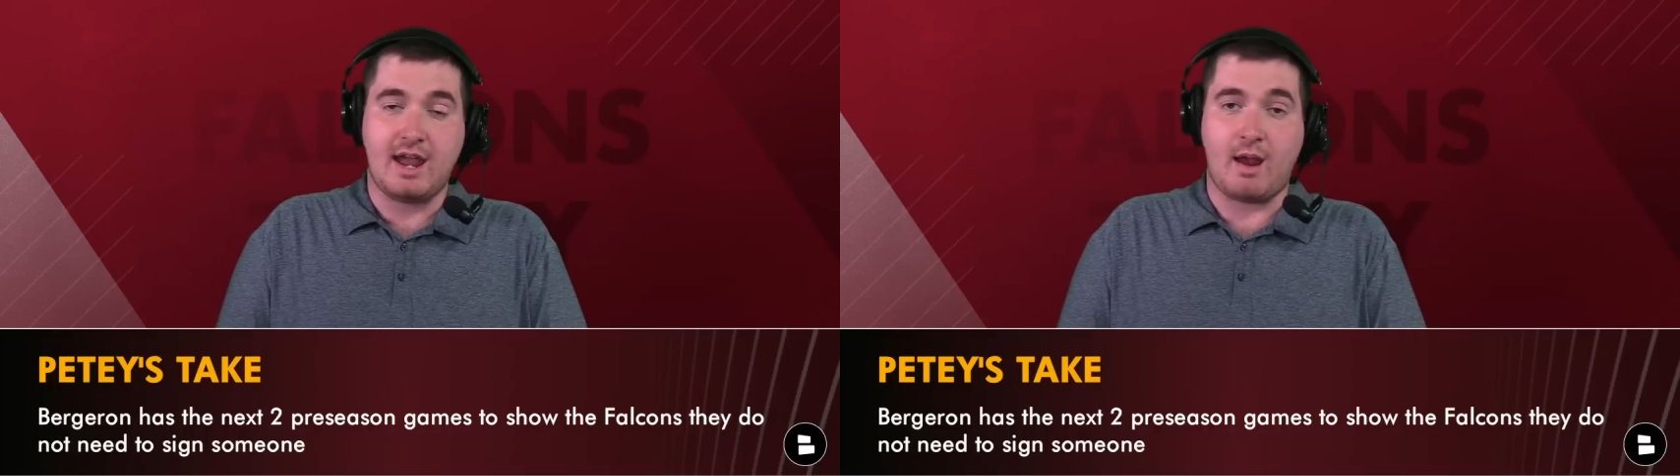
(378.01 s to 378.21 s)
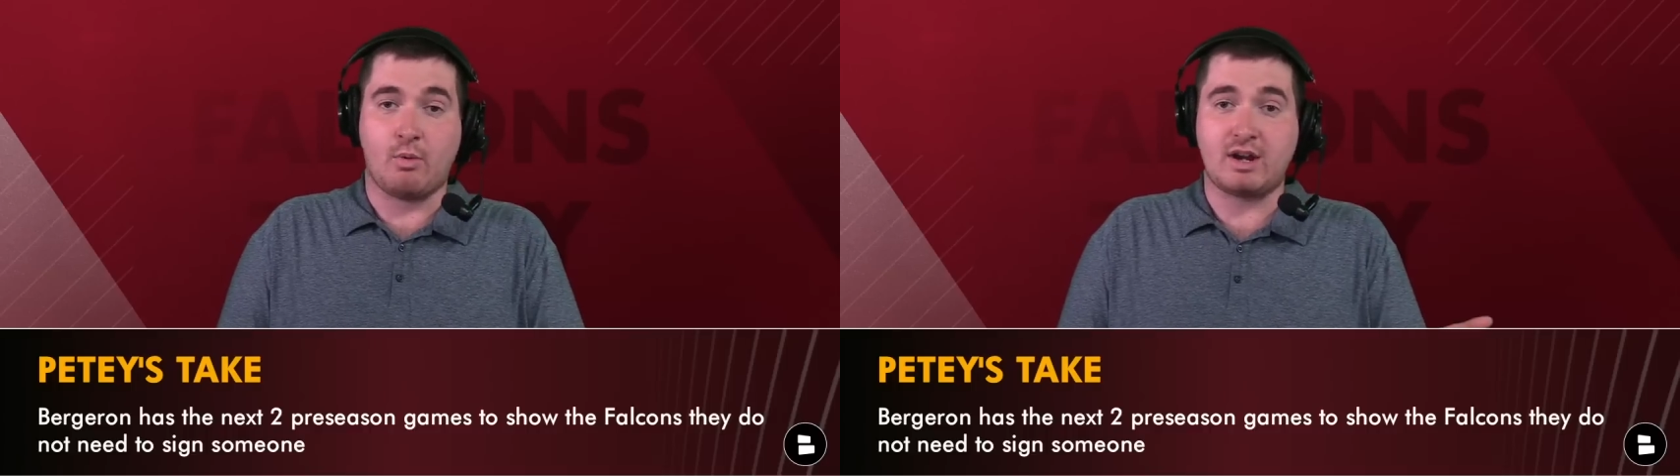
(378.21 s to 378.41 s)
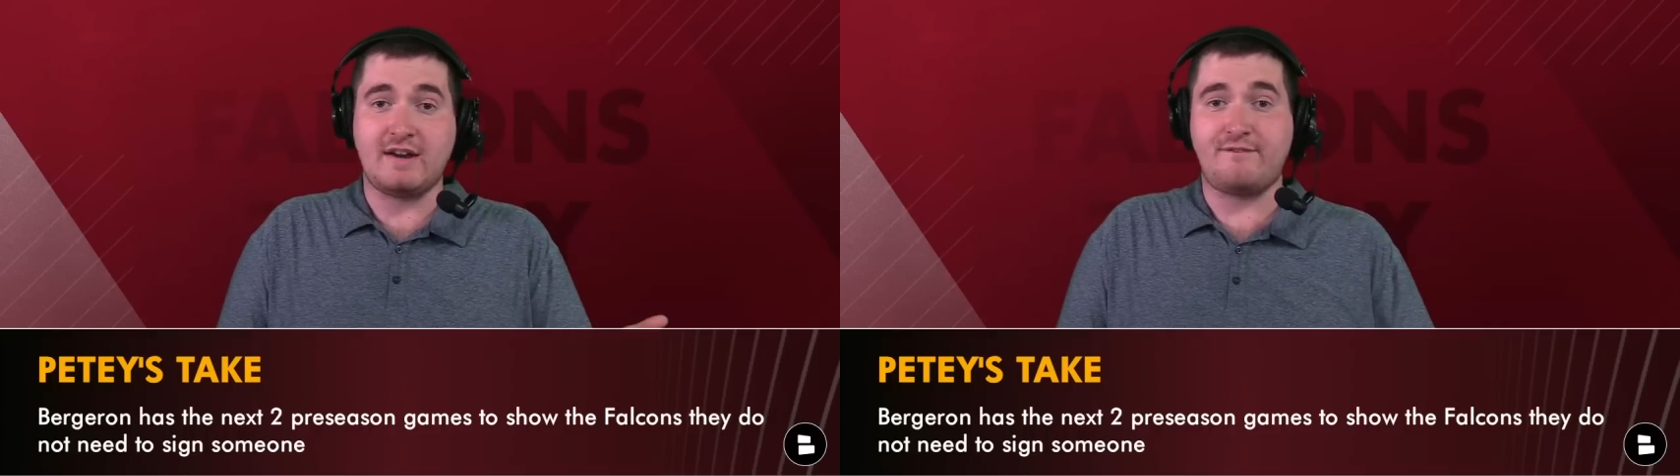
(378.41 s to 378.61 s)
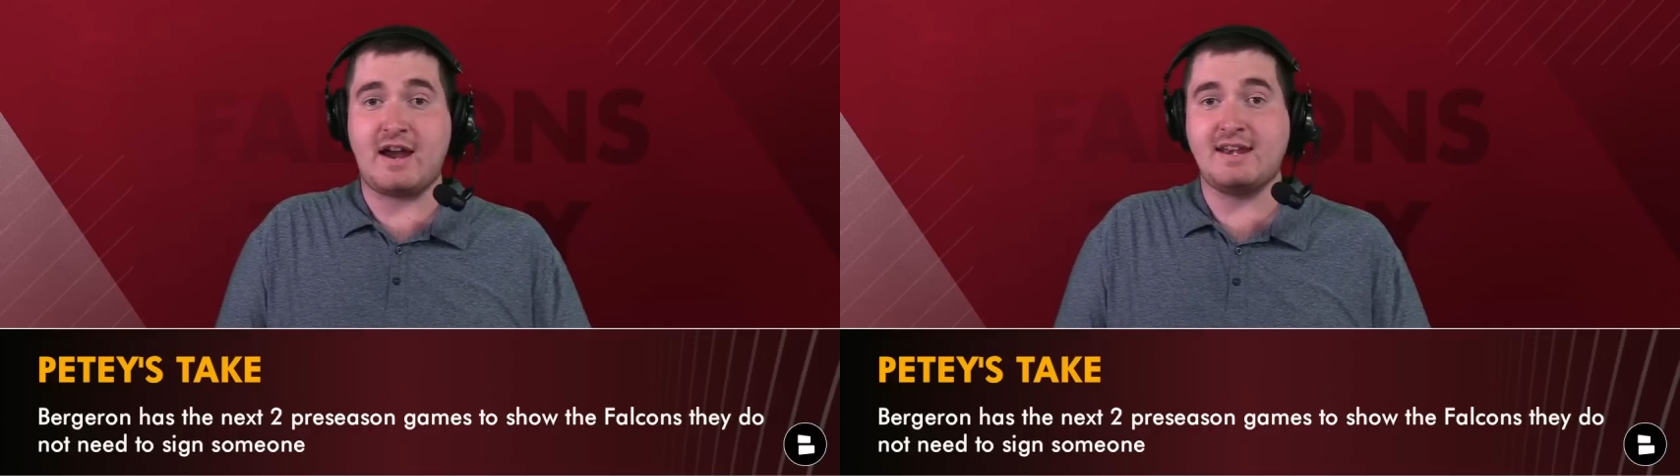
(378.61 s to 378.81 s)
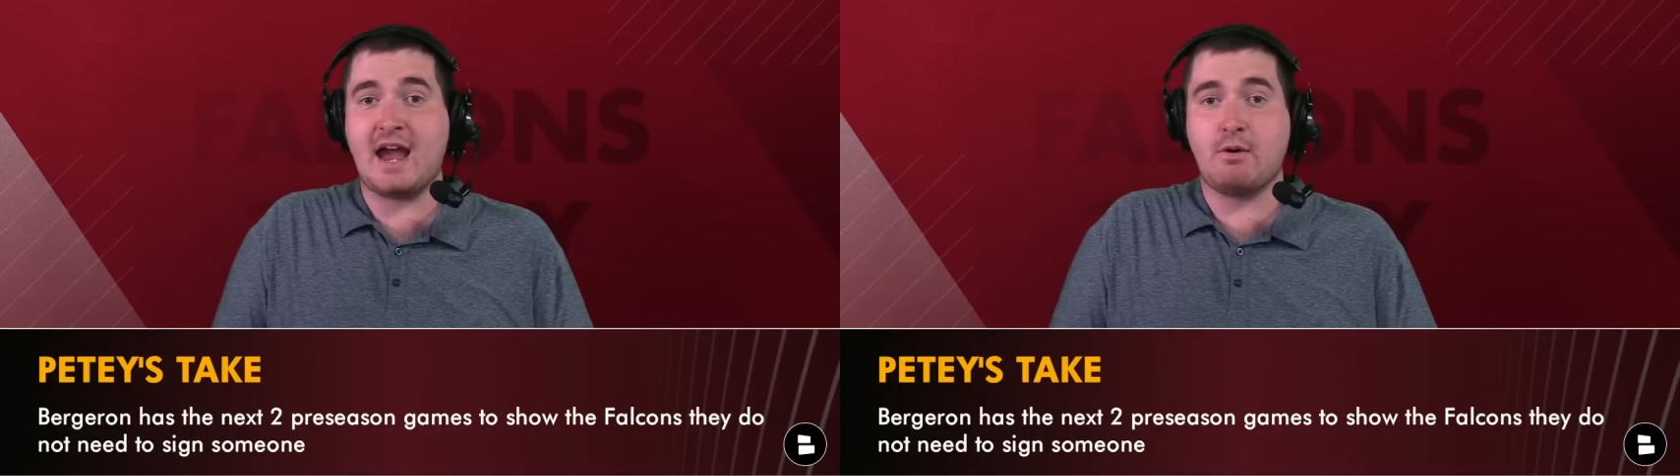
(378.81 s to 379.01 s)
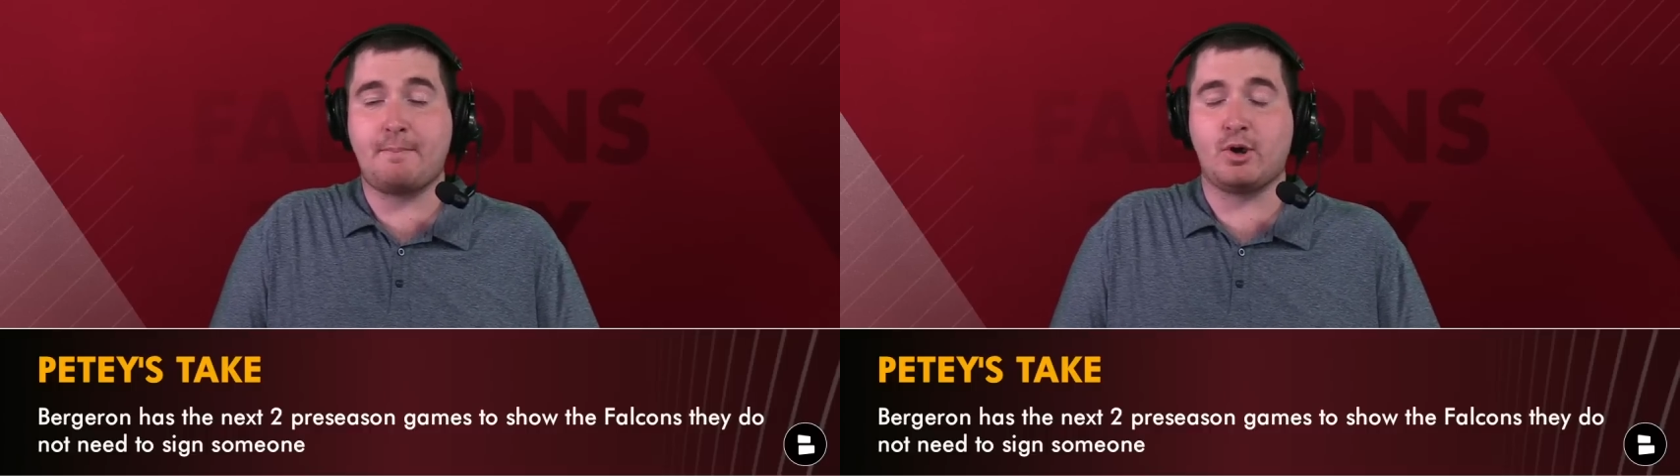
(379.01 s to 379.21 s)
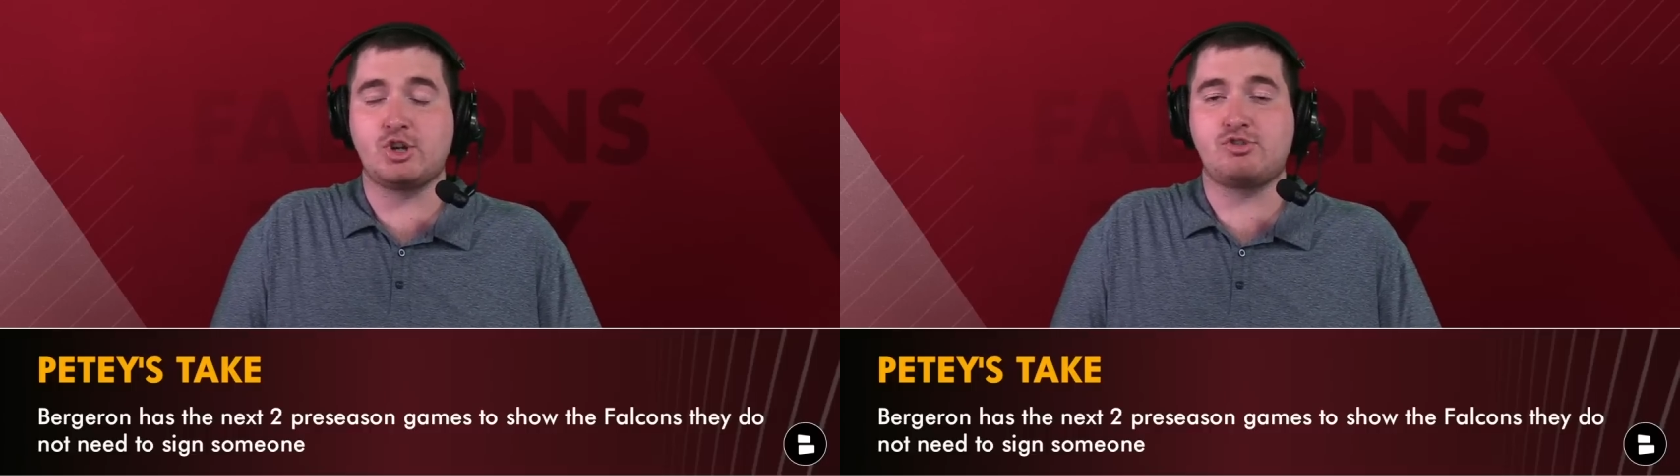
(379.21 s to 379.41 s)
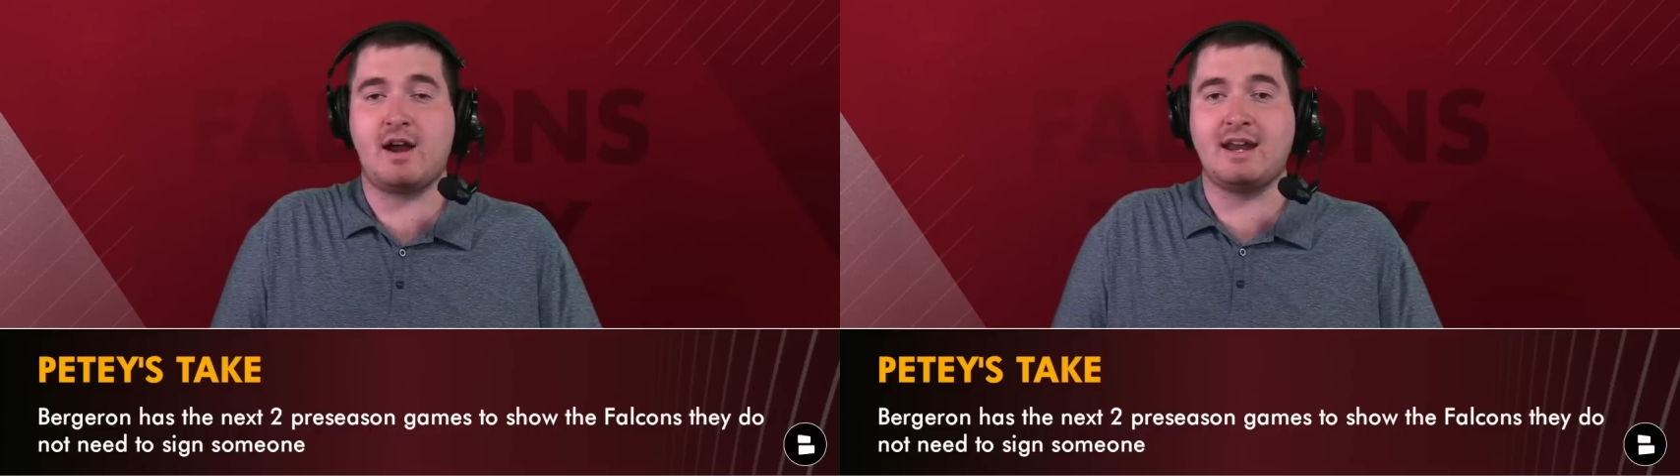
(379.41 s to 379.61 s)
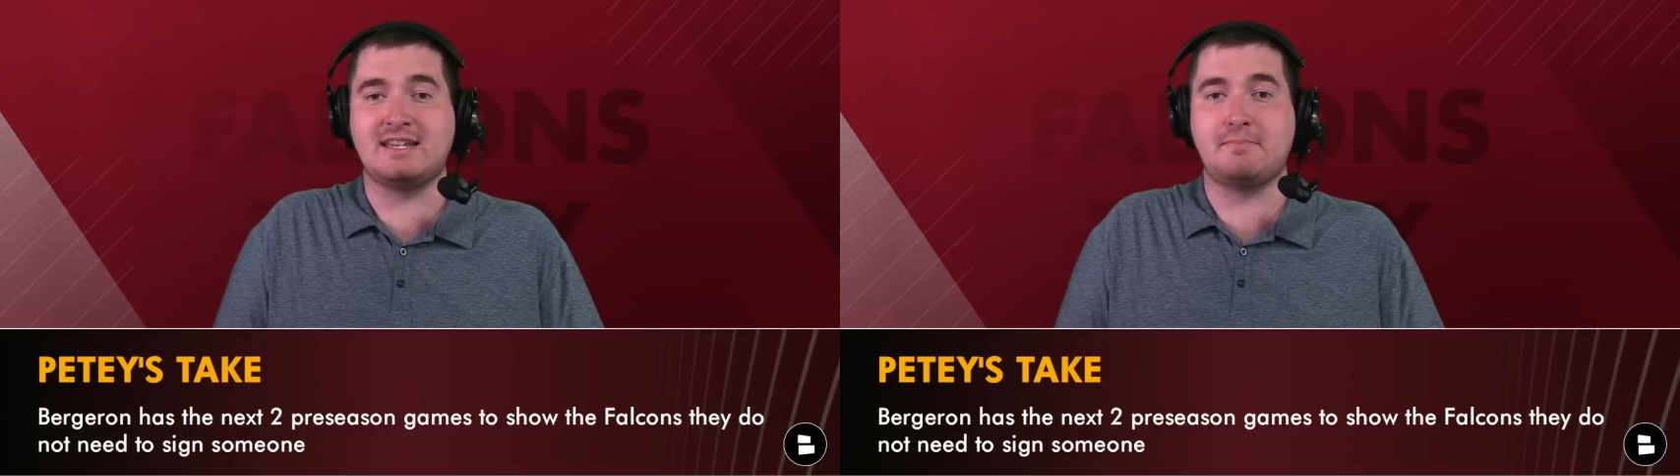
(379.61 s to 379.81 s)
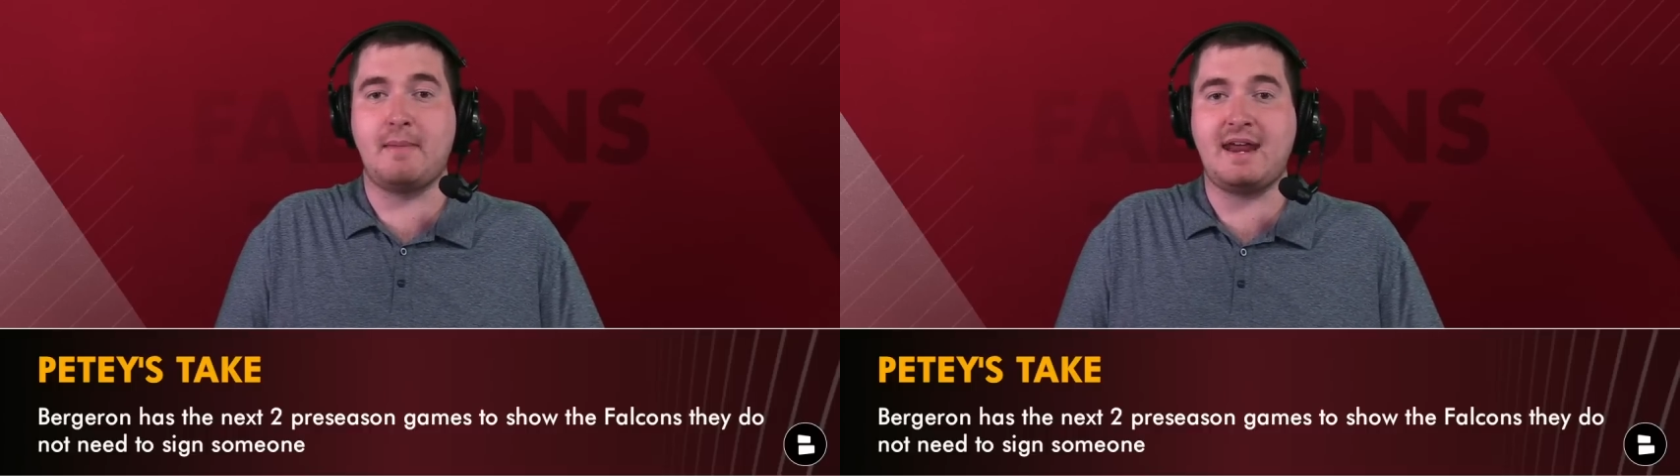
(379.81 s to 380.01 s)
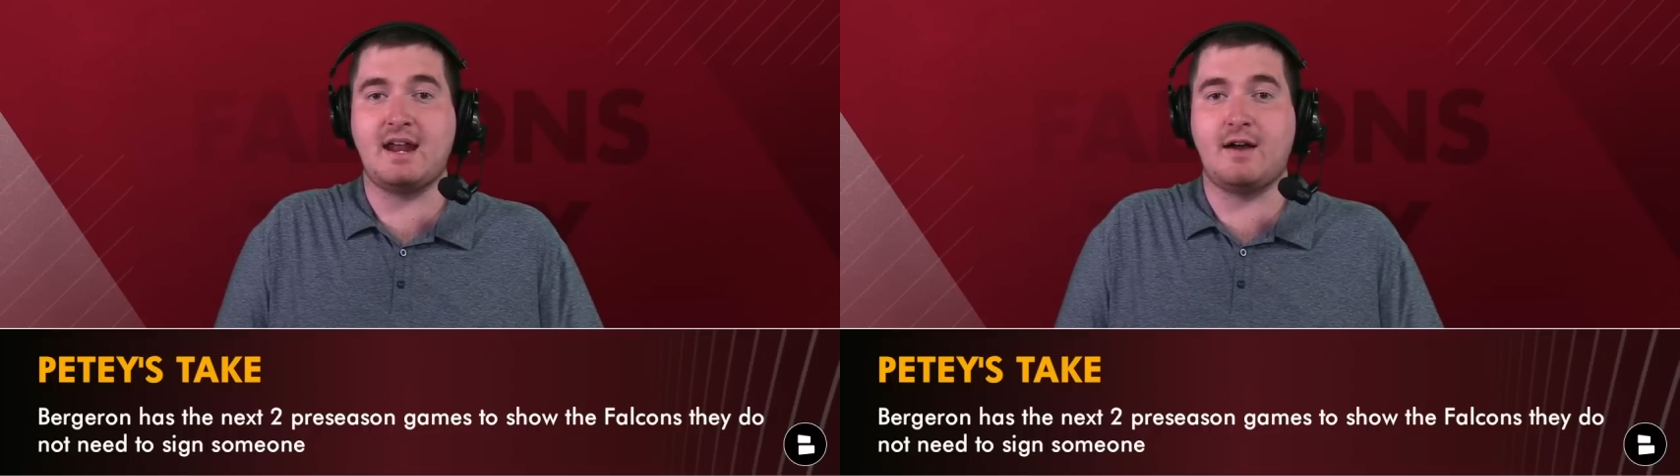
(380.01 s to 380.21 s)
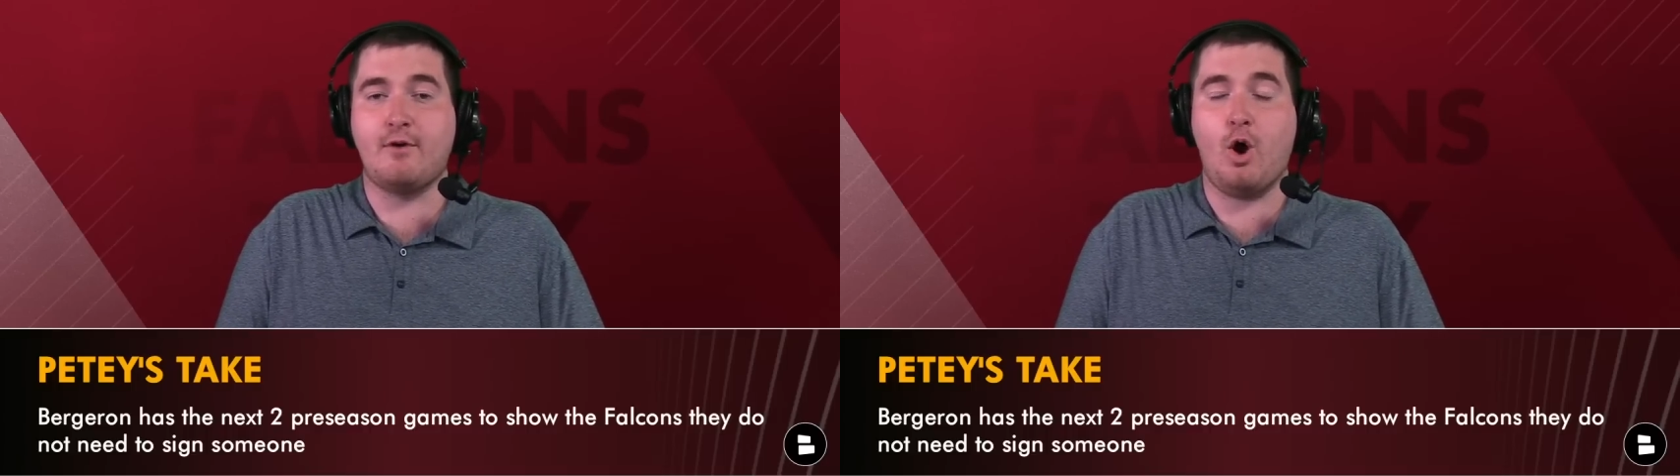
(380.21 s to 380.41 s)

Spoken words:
And we're going to find out what Bergeron is made of